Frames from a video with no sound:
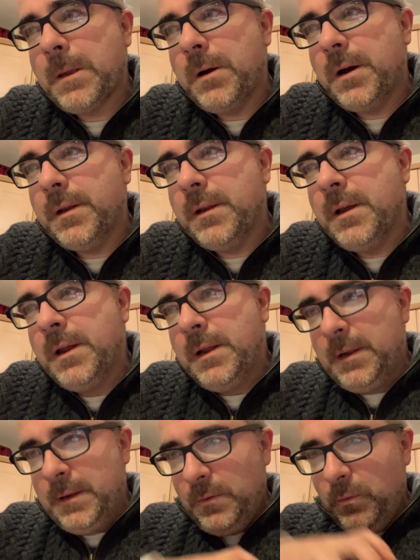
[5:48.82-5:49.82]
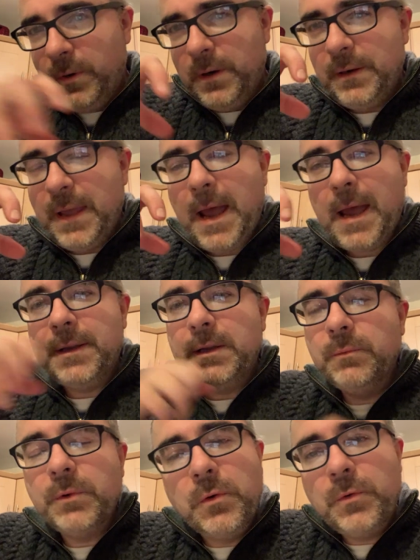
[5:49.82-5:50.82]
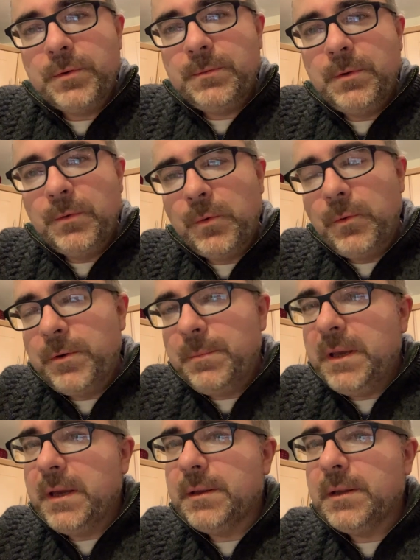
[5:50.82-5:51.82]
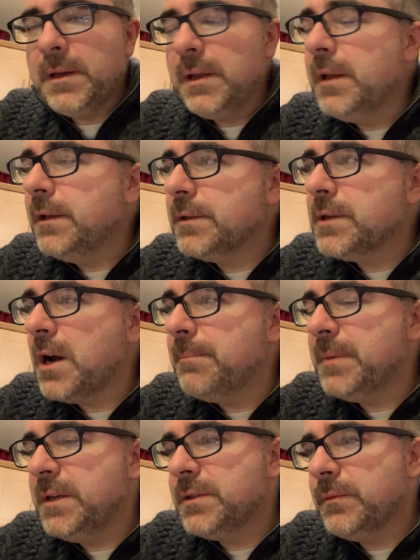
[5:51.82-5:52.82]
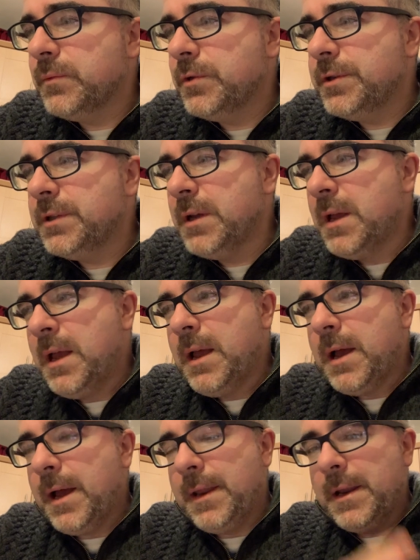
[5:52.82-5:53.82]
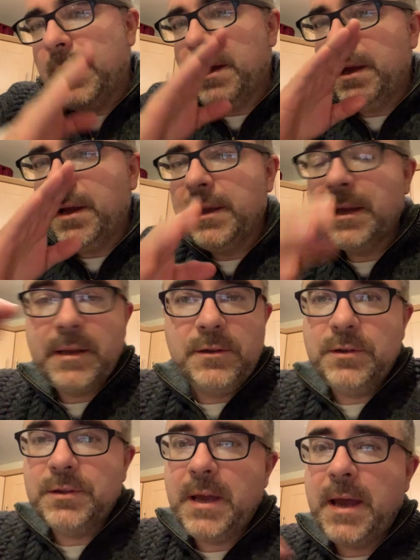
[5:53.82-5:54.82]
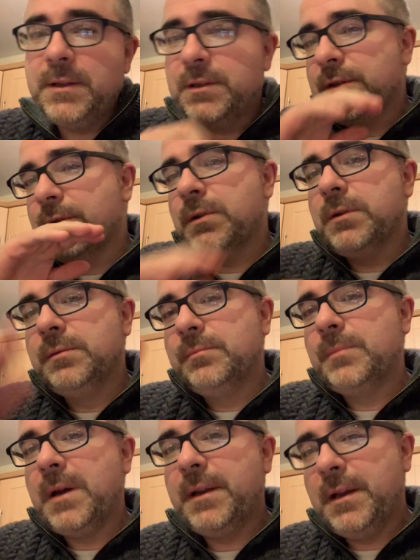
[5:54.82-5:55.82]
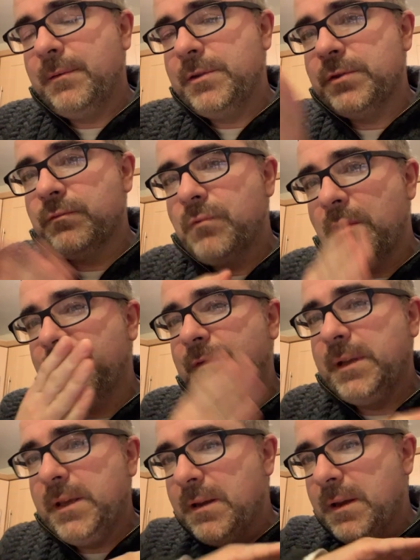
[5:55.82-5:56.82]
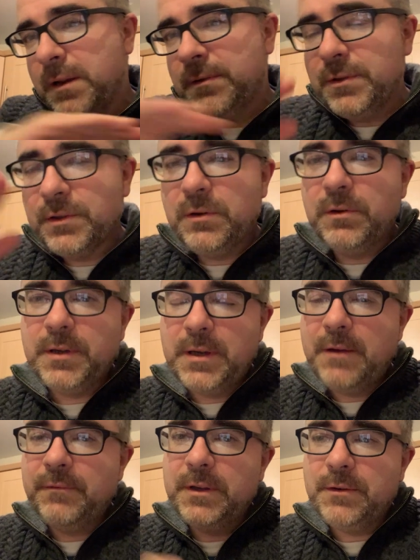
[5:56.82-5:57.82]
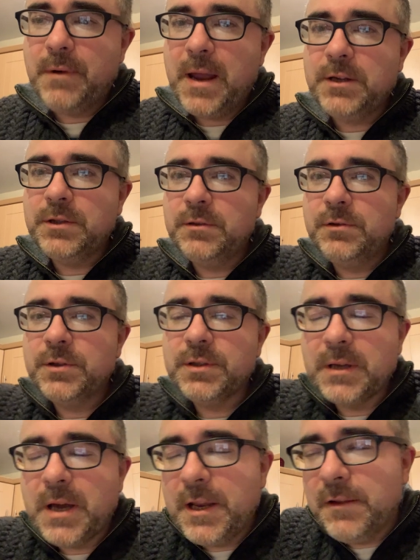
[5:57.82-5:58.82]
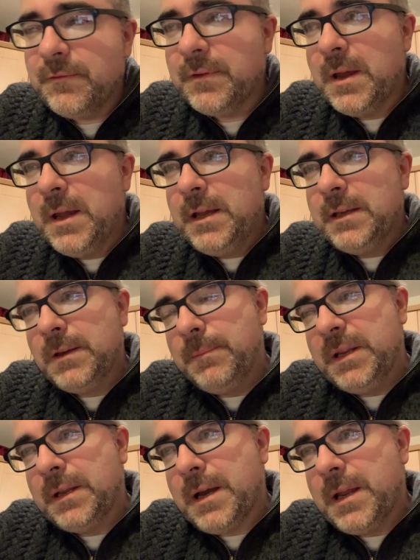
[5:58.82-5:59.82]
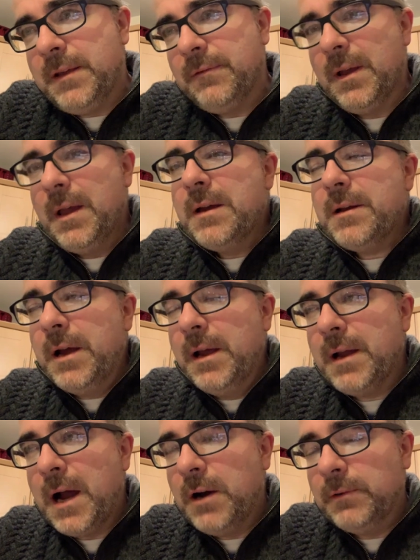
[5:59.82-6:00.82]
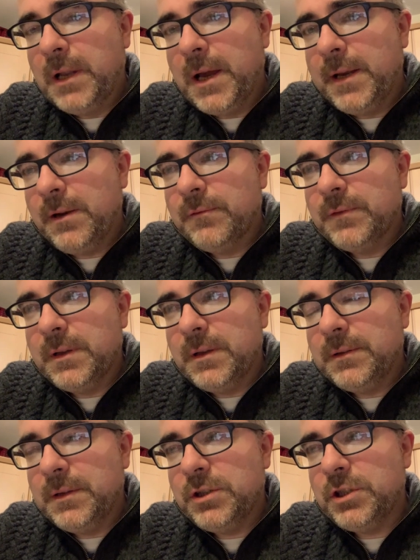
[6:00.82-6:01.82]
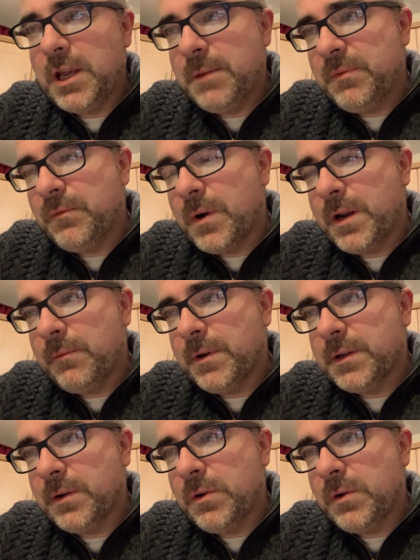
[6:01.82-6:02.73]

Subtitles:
on where the handle will go to be on the top piece of wood. And then I get just a handsaw and I will just roughly just cut in every direction just to kind of give me the kind of outline of the shape of what I want to